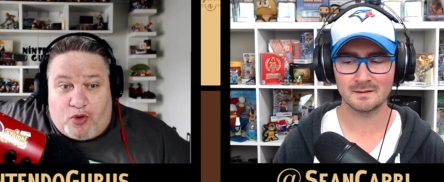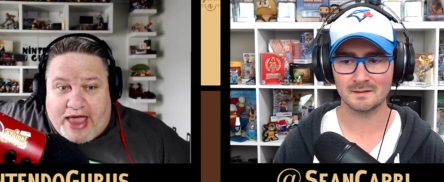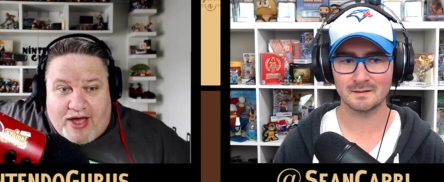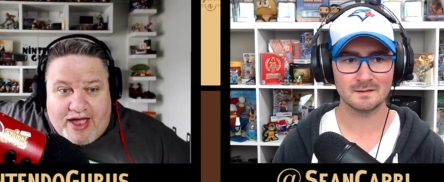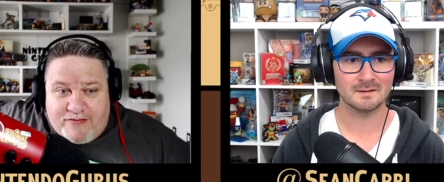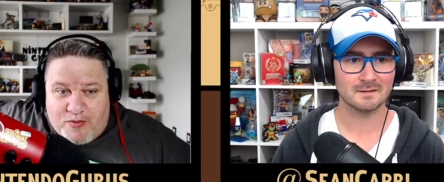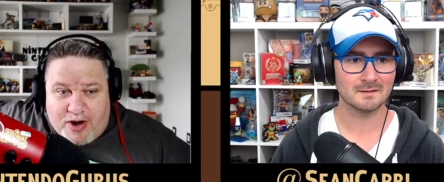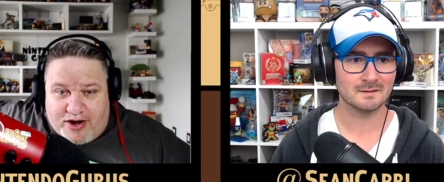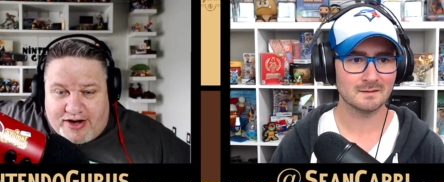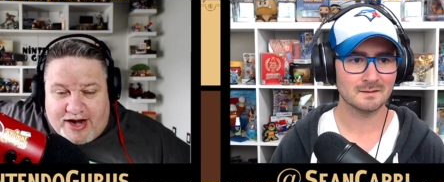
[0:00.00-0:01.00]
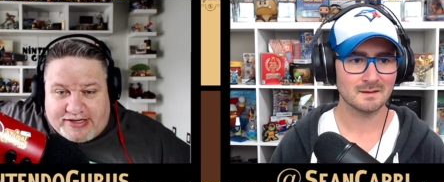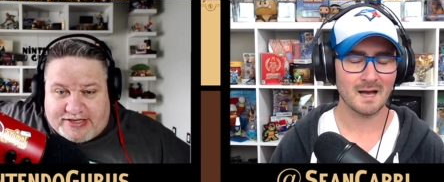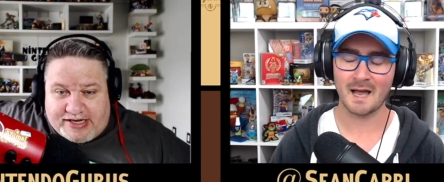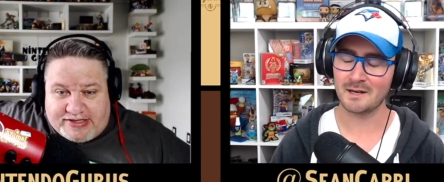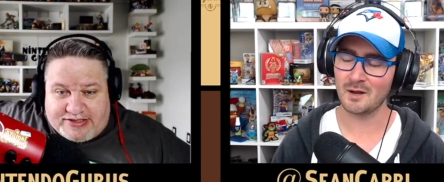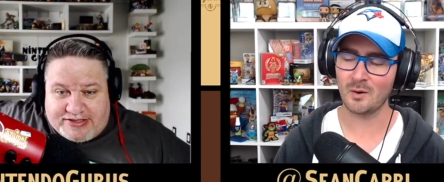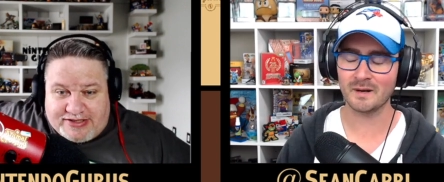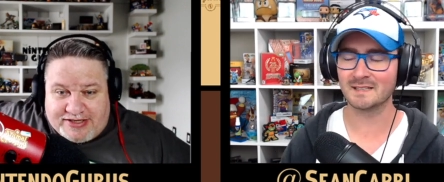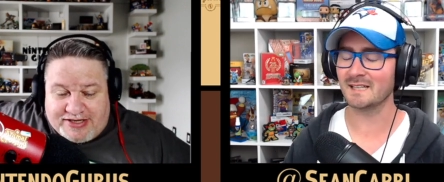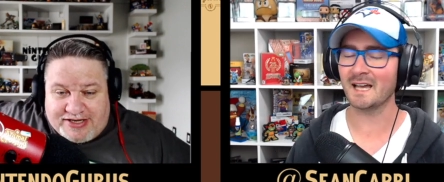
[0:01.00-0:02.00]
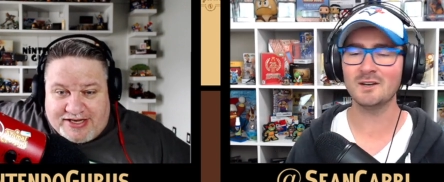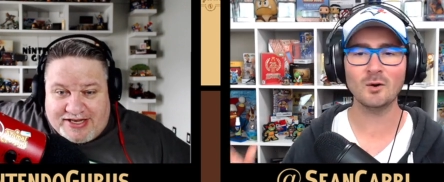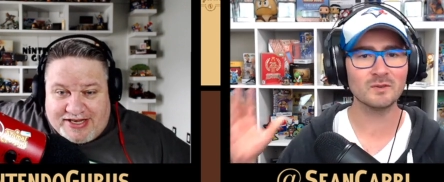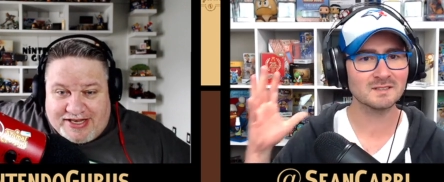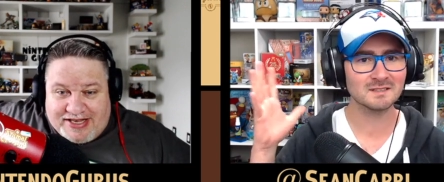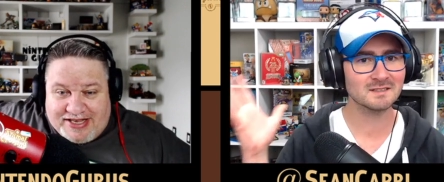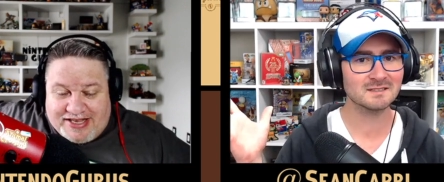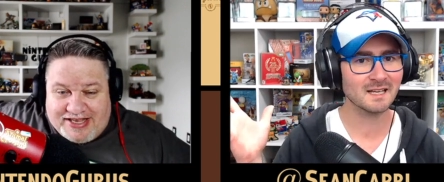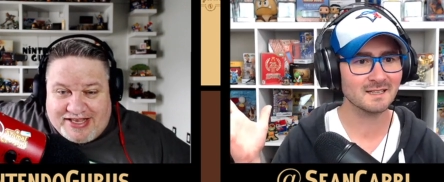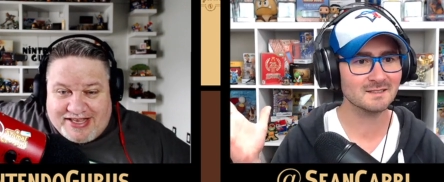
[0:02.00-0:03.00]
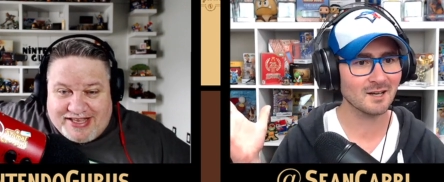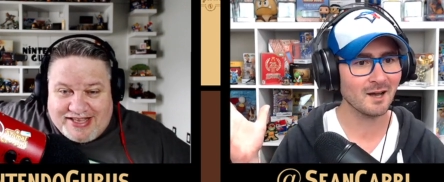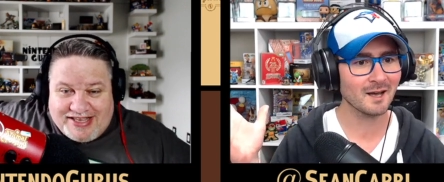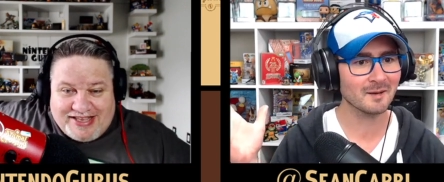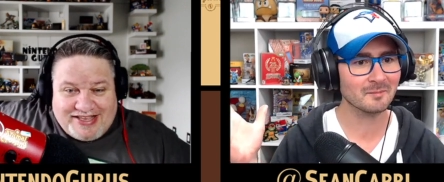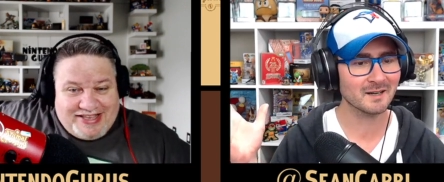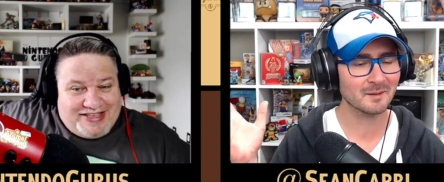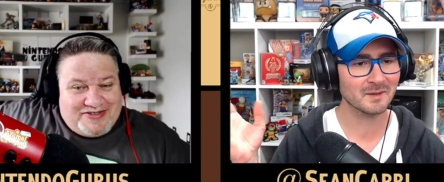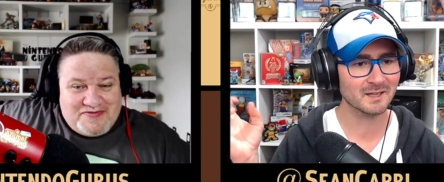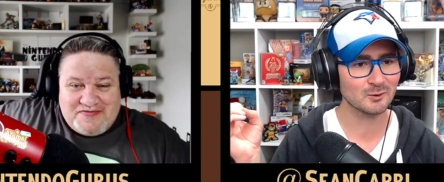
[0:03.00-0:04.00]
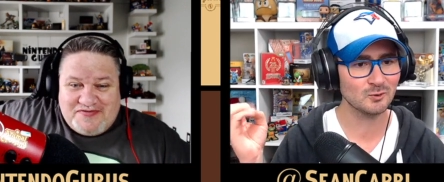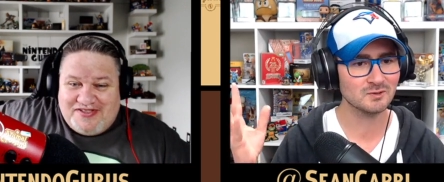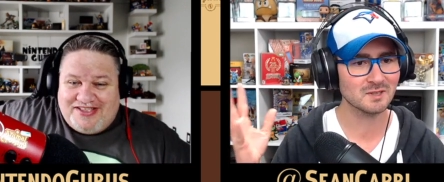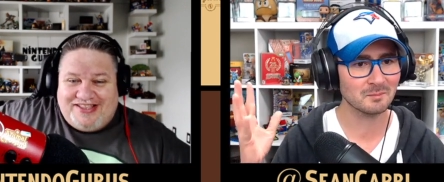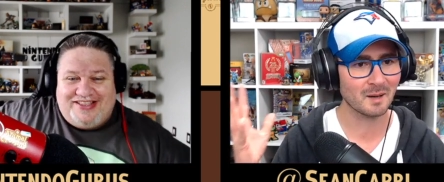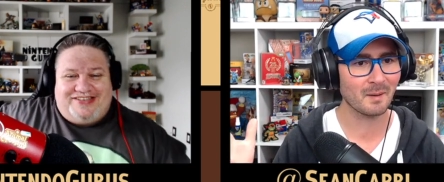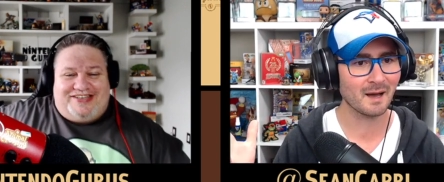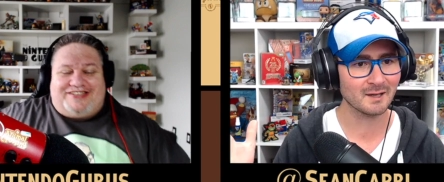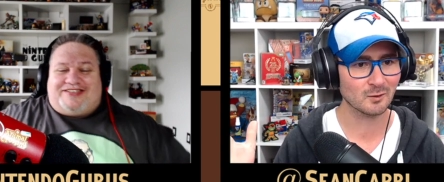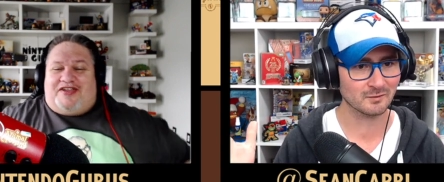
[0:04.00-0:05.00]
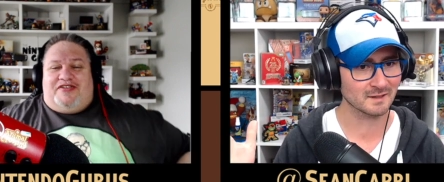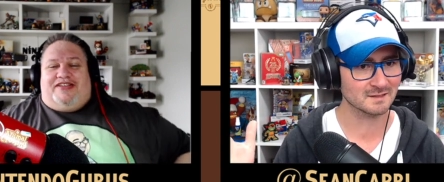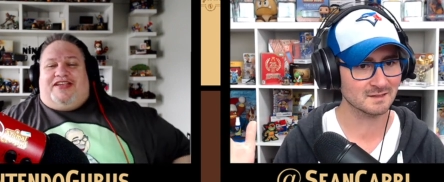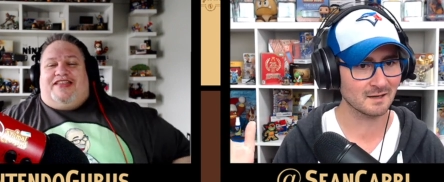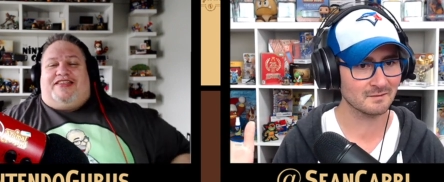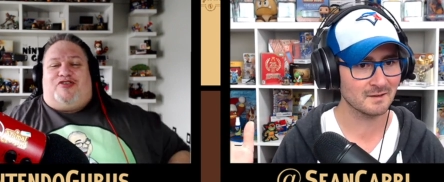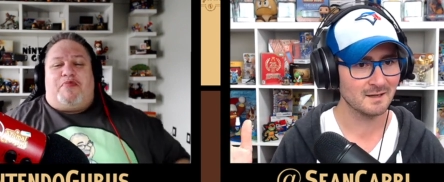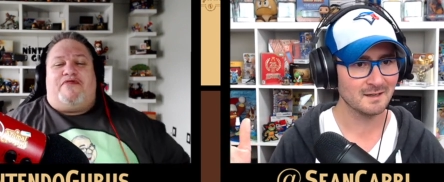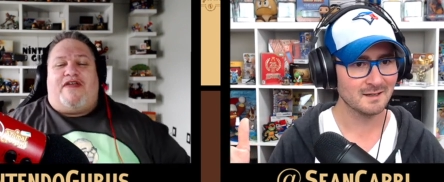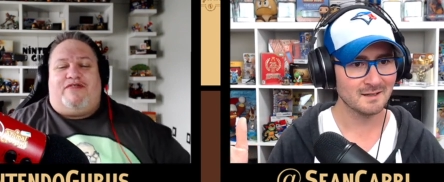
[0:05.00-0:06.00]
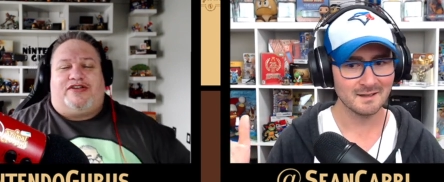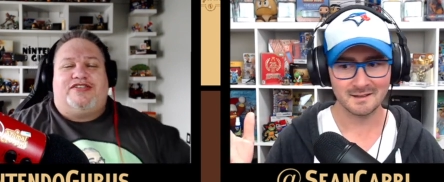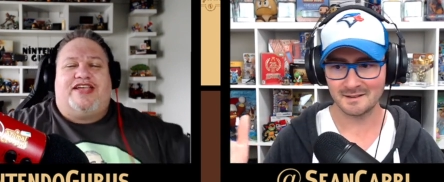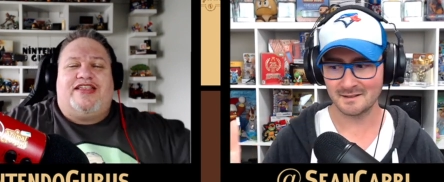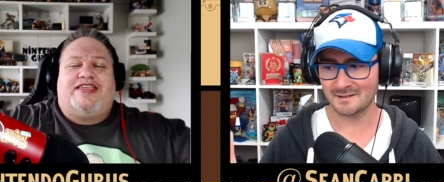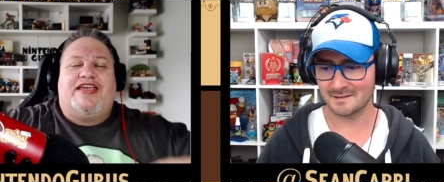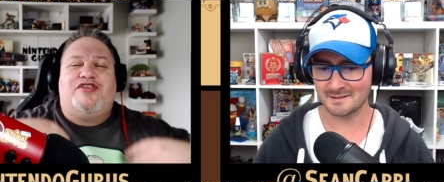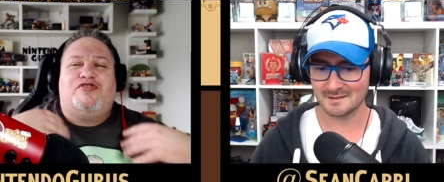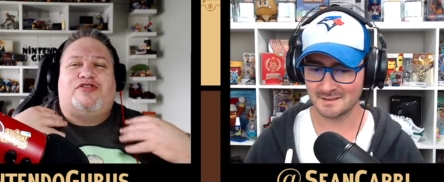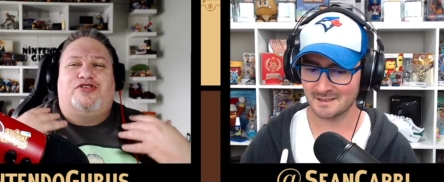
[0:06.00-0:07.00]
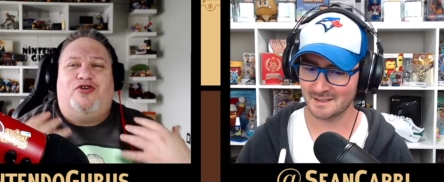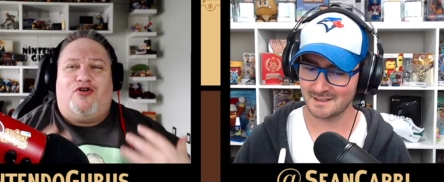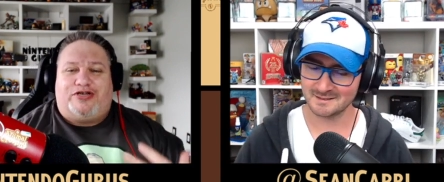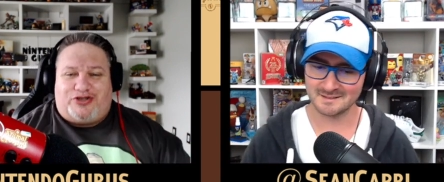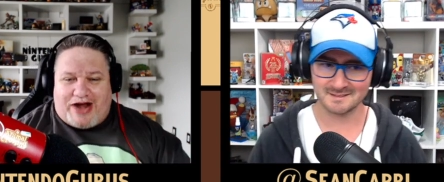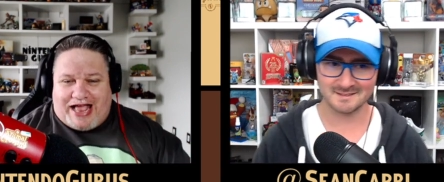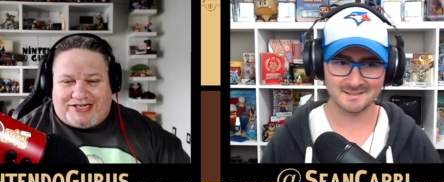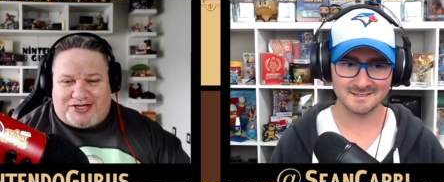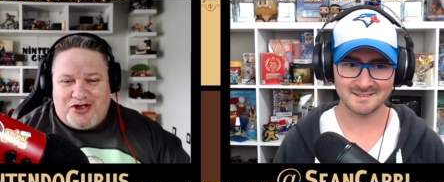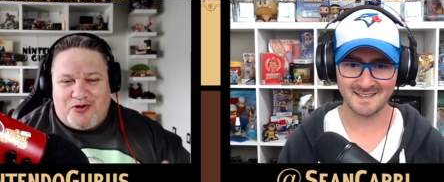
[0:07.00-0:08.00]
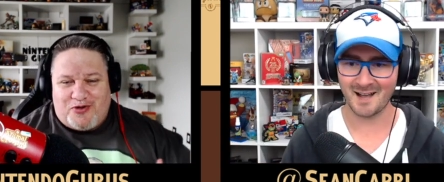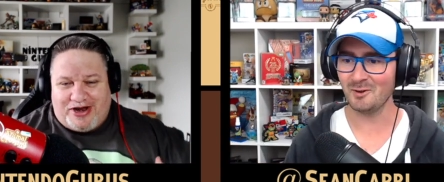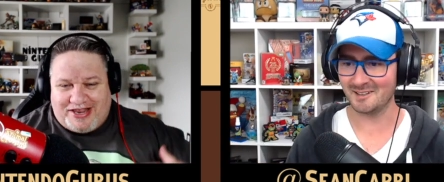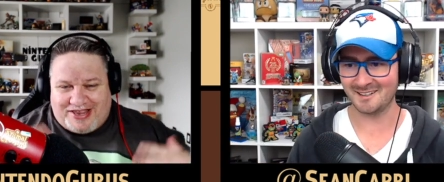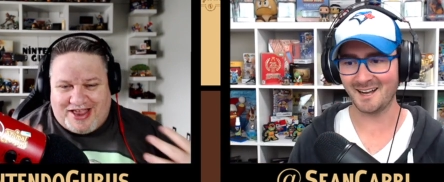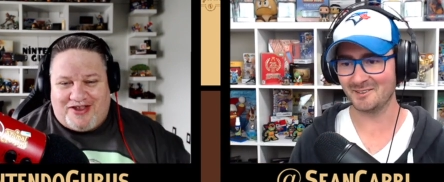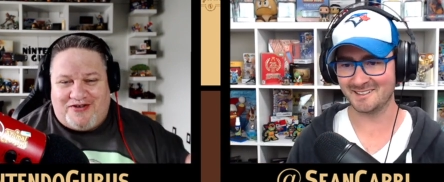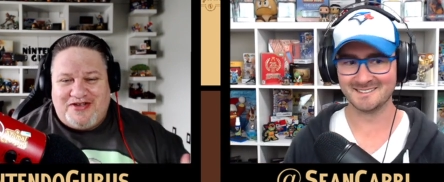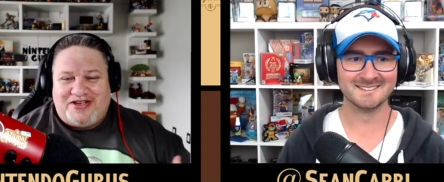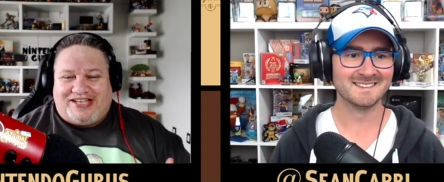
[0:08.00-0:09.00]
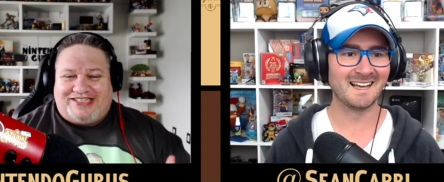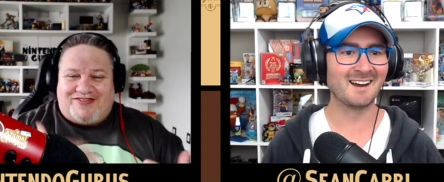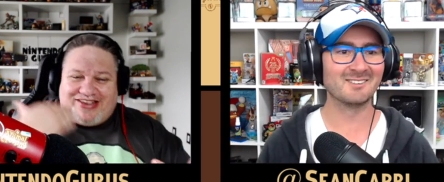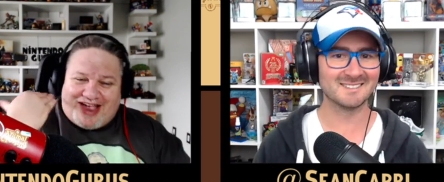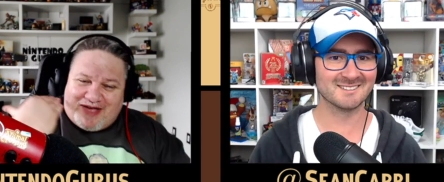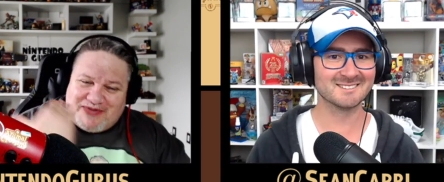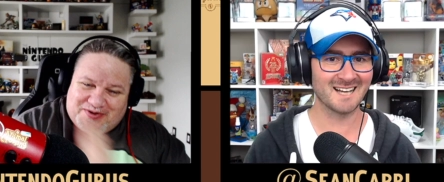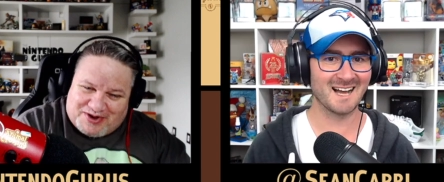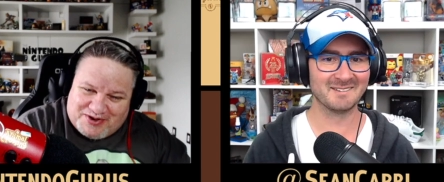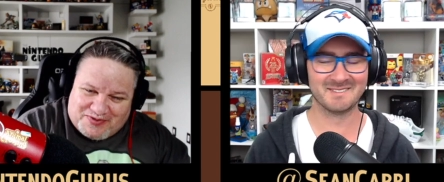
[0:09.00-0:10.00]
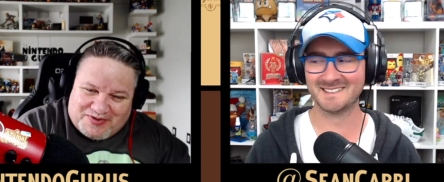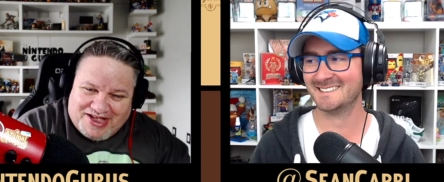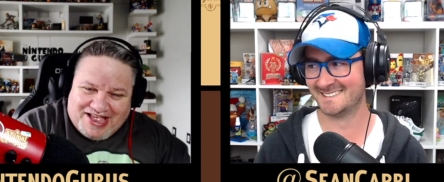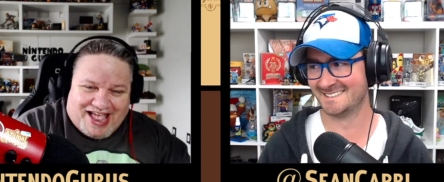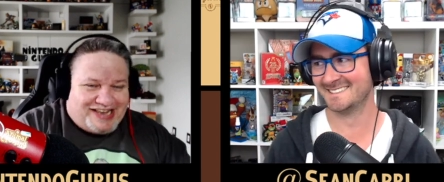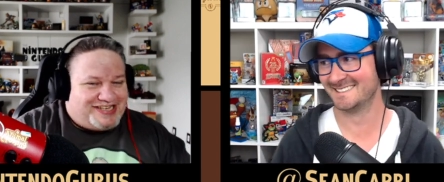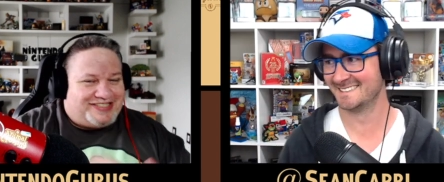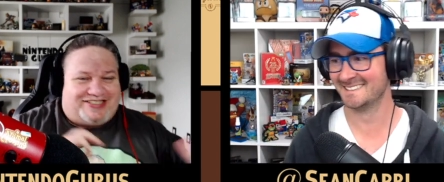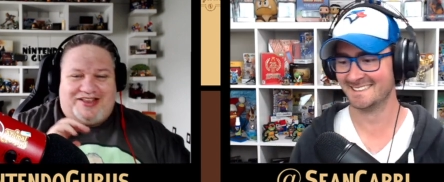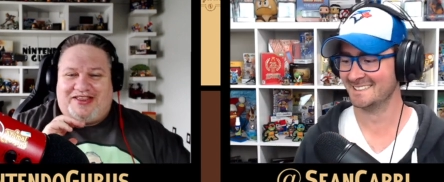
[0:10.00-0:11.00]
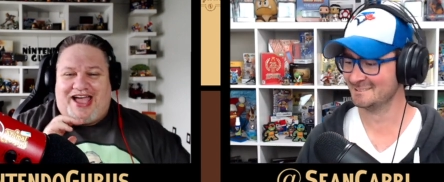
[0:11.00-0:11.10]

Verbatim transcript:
Speaker 1: out everywhere in the United
Speaker 2: States. I know it is. I know this is the second time that I'm like losing my mind just, over this stuff.
Speaker 1: Do me a favor, just continue to talk trash. I will. Nintendo. I will. Because every, every, time you time. do, it just the